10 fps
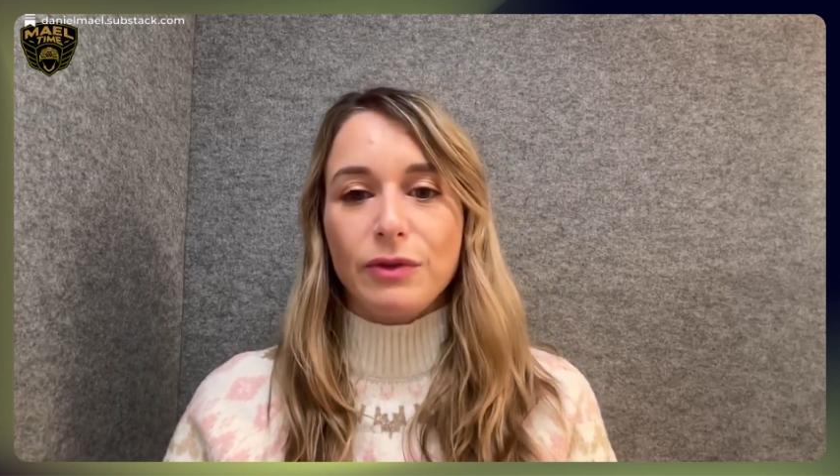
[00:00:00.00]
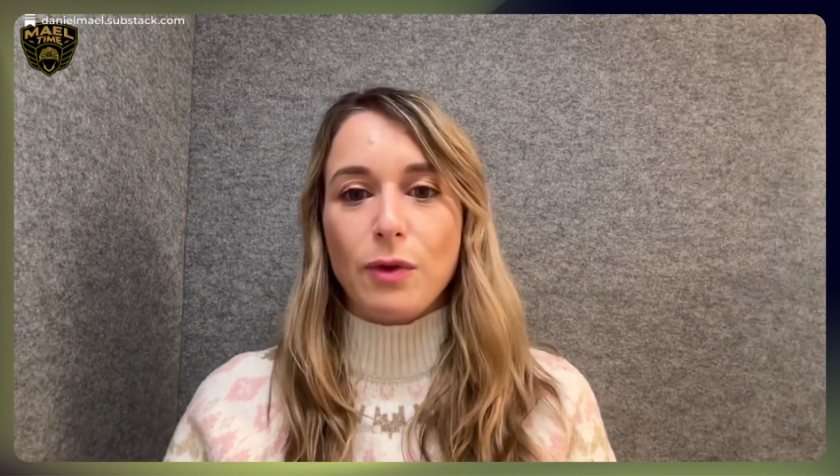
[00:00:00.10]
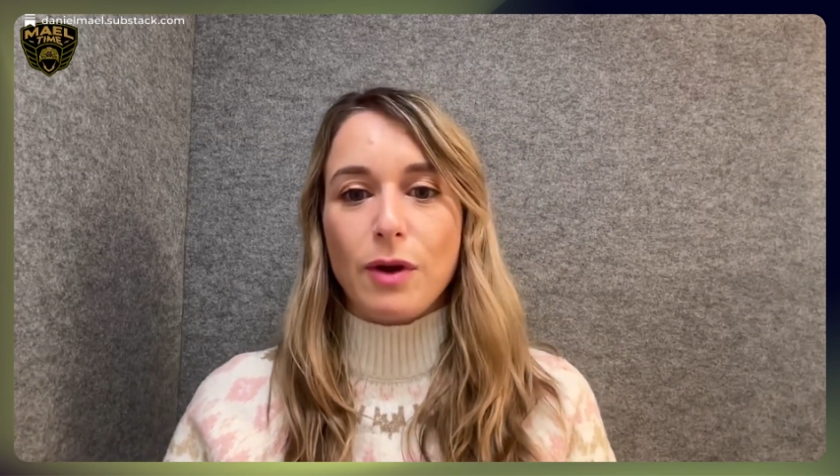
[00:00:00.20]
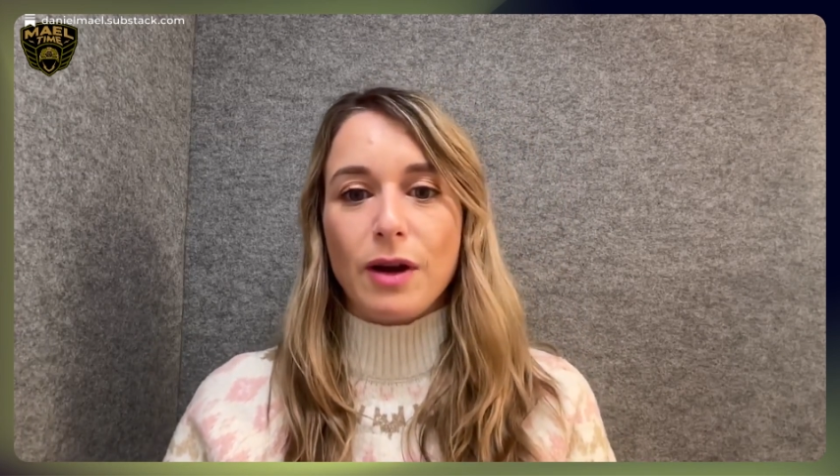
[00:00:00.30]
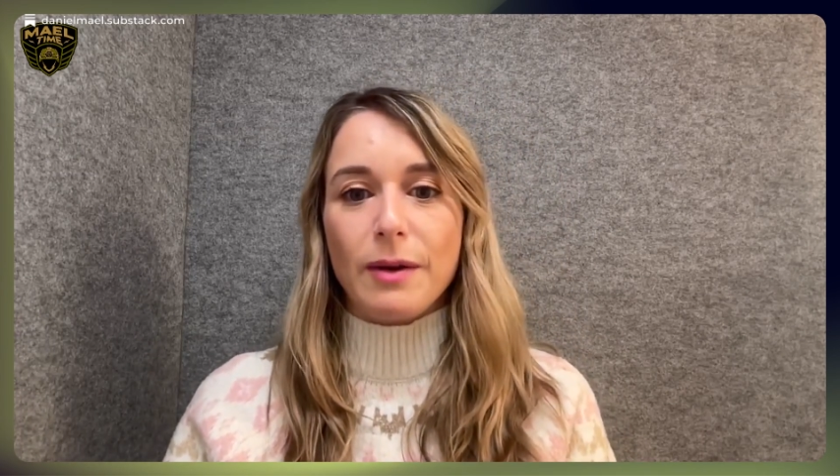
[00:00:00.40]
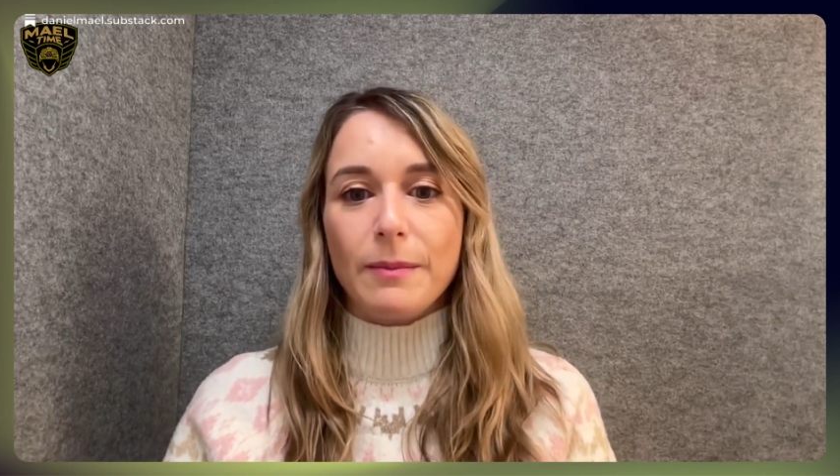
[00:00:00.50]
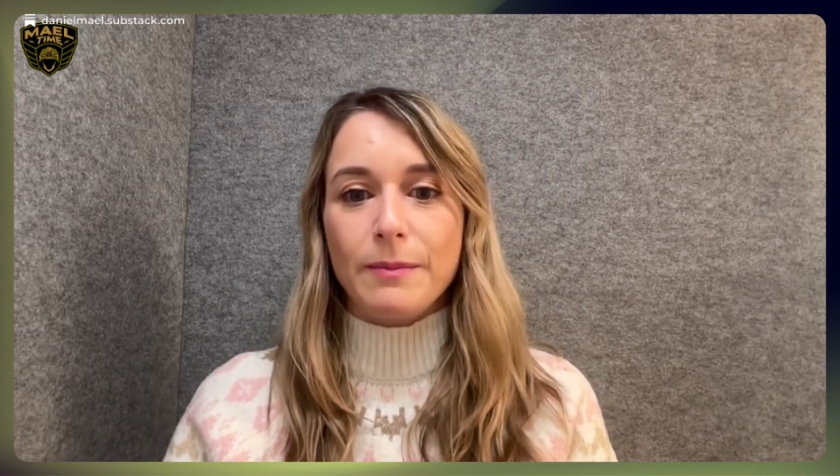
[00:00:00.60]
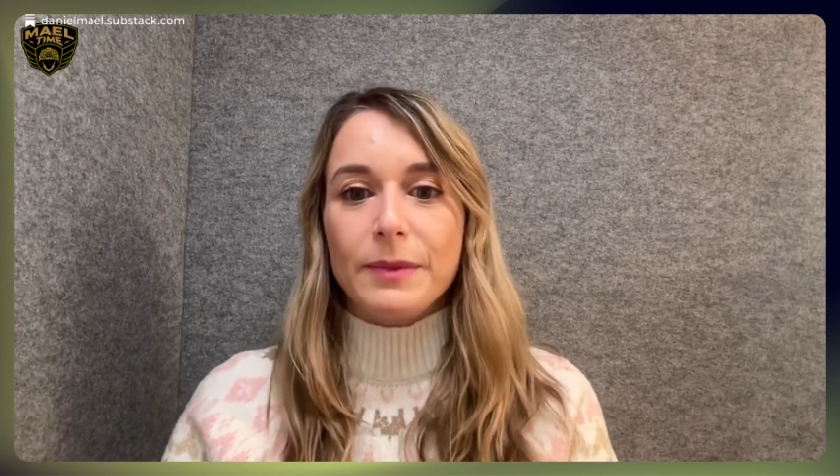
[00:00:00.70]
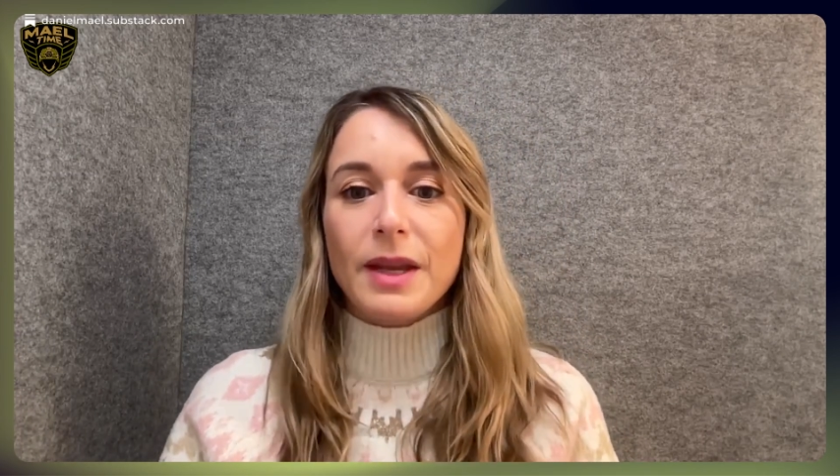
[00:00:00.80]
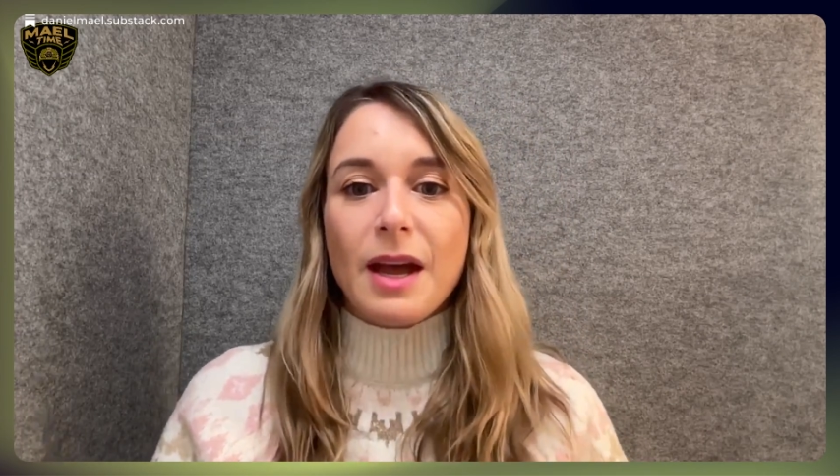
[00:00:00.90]

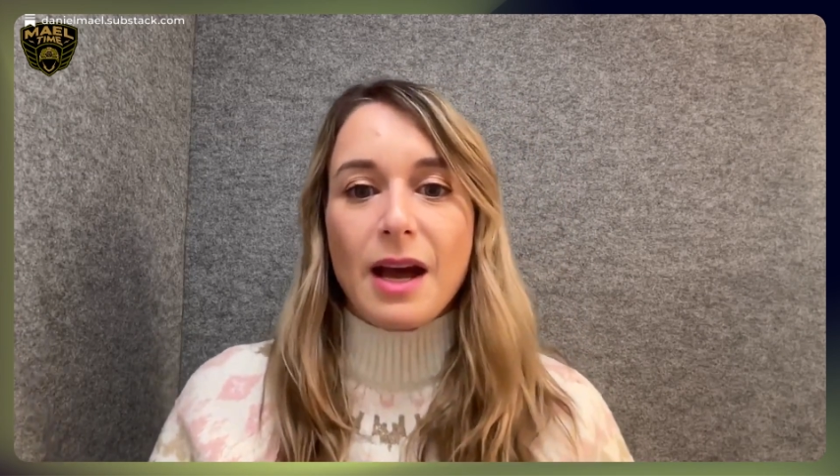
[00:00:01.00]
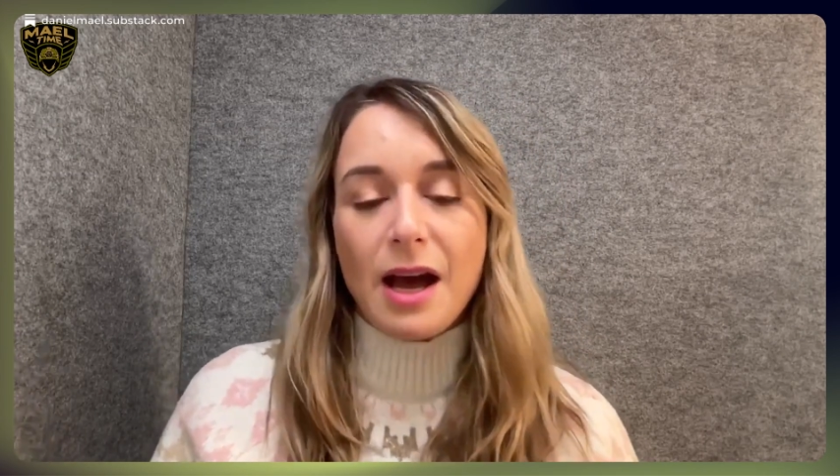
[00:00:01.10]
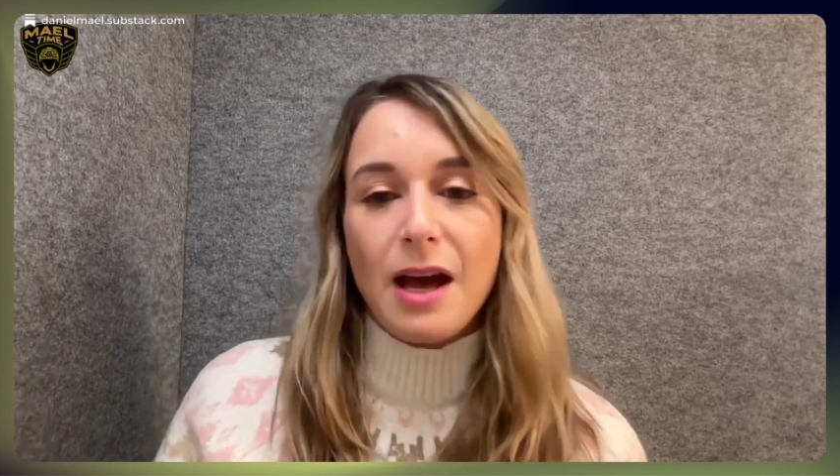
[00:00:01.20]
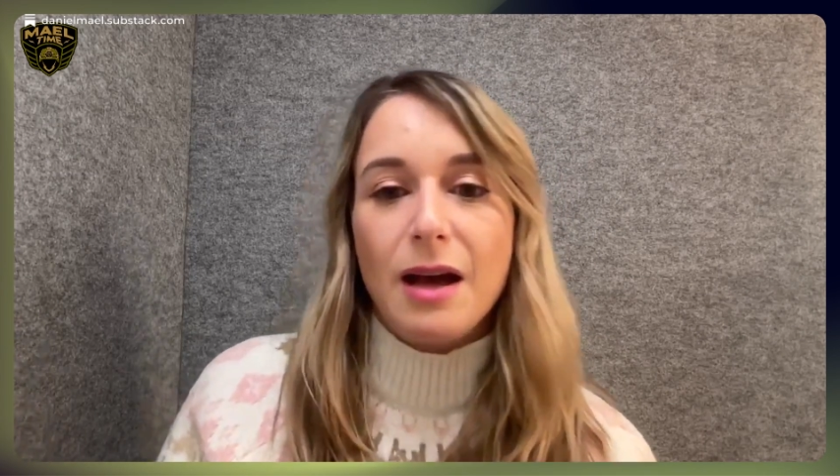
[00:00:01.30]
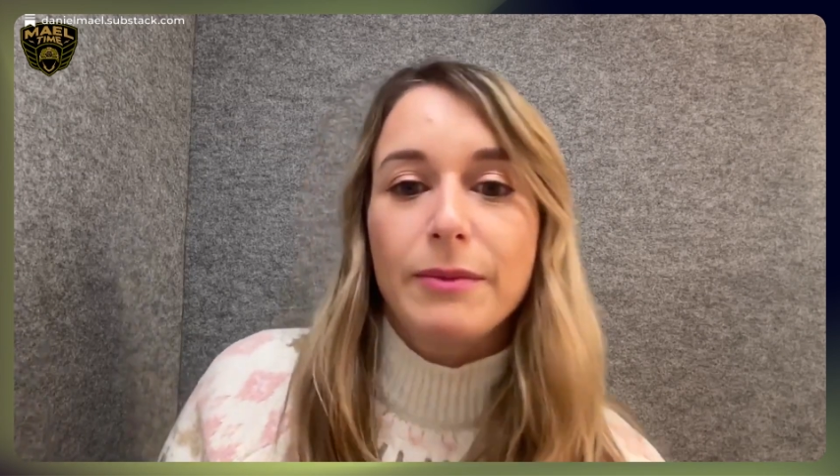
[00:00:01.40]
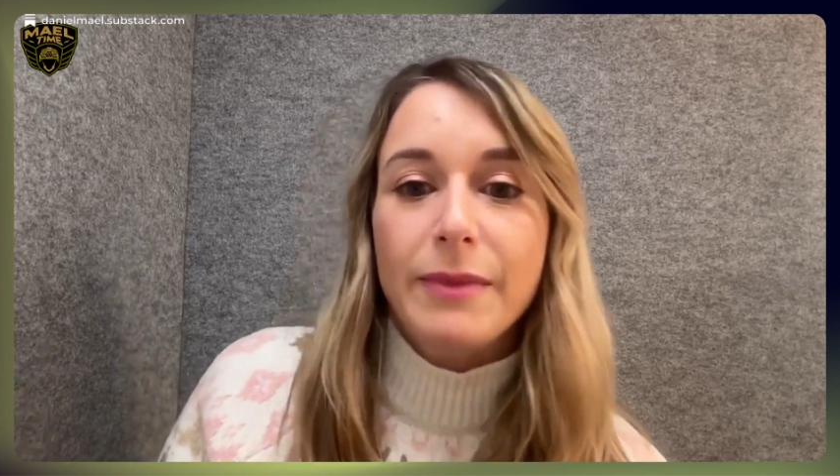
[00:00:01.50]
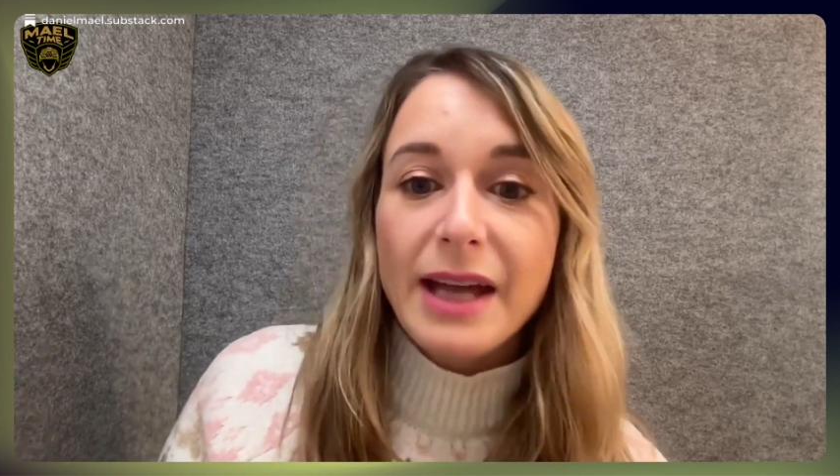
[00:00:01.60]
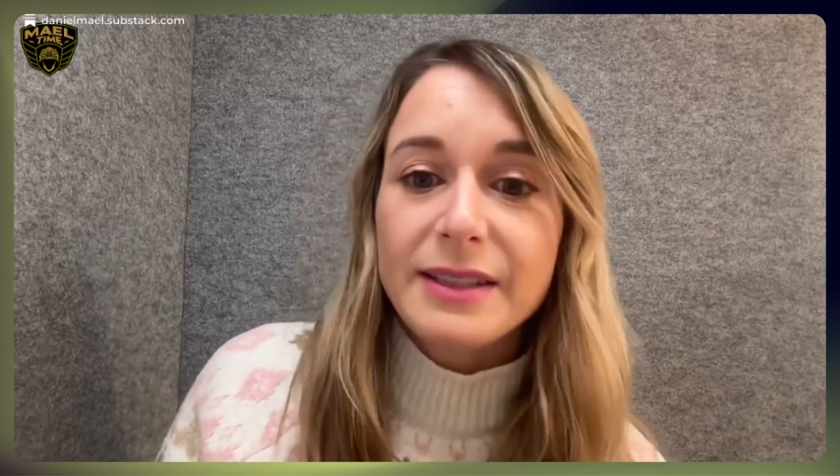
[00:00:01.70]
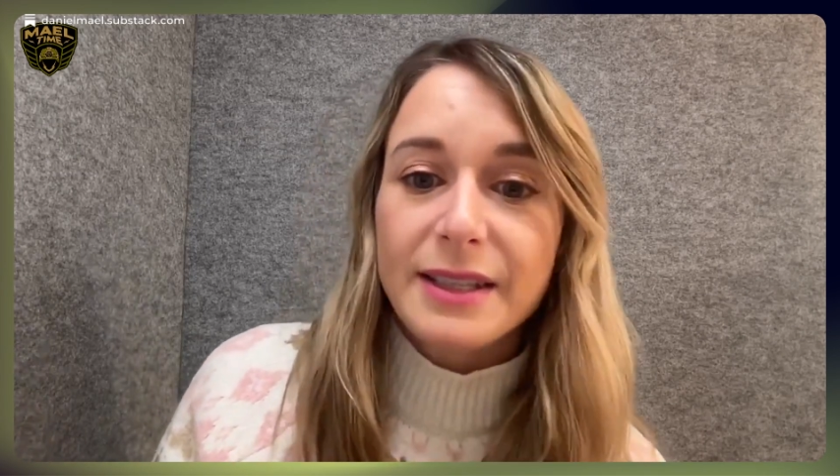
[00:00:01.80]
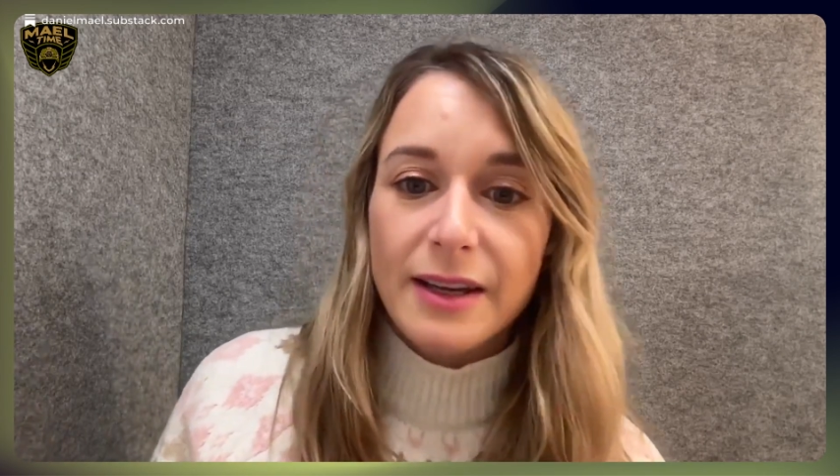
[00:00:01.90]
form
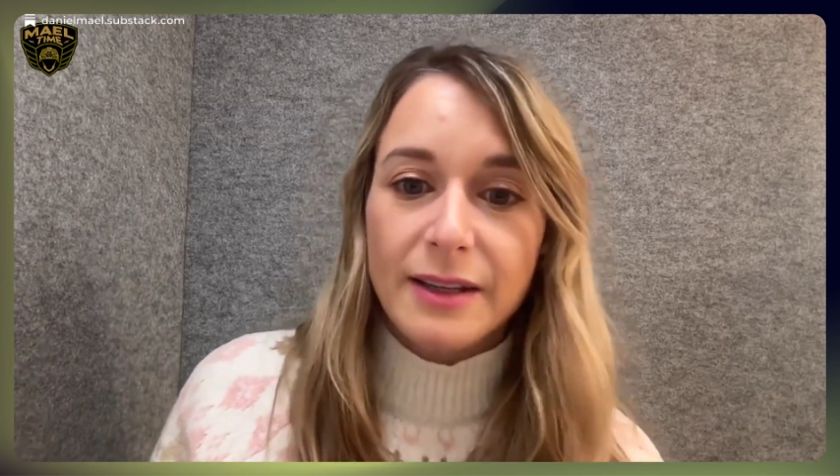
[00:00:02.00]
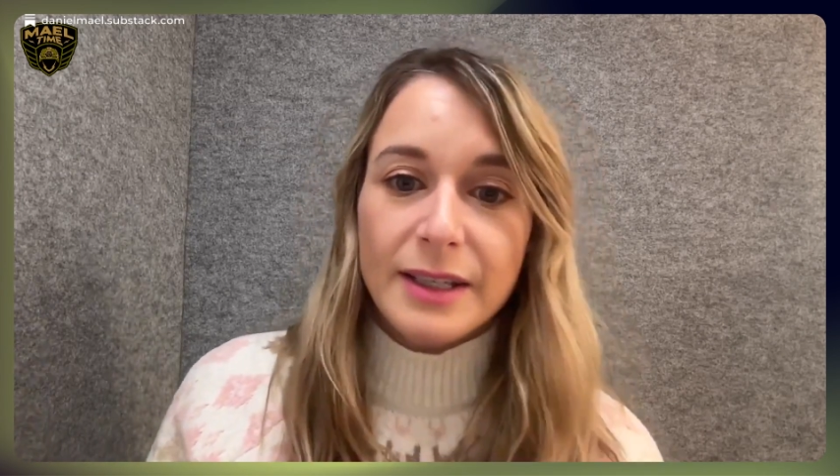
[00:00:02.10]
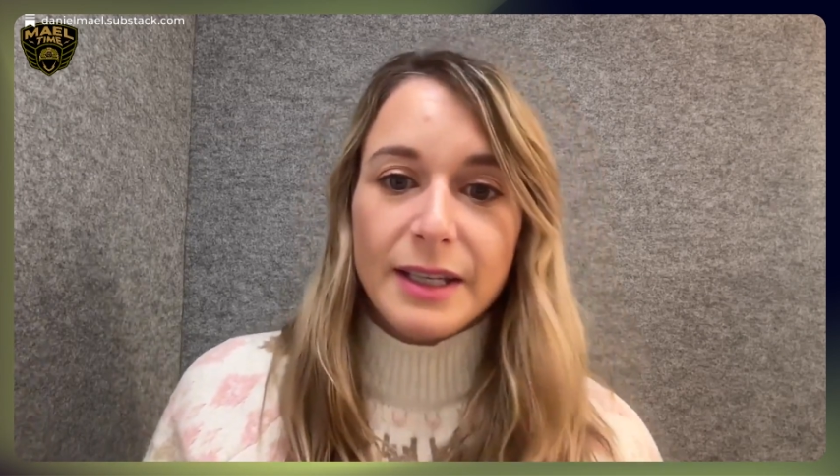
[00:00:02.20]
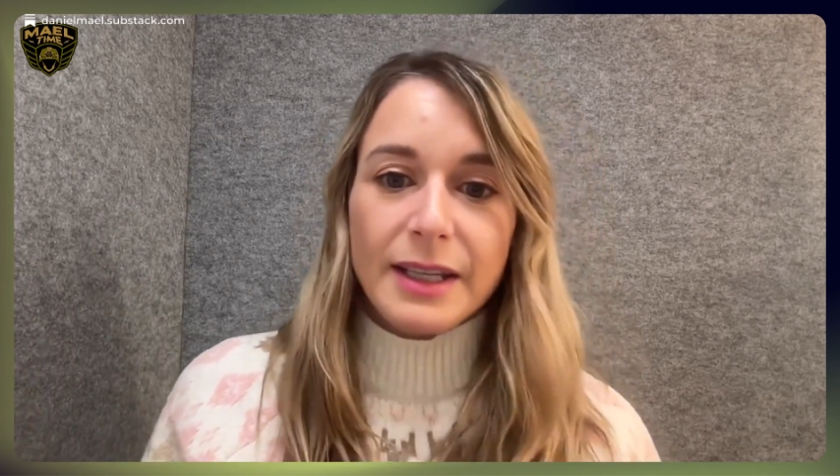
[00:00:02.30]
Etzel.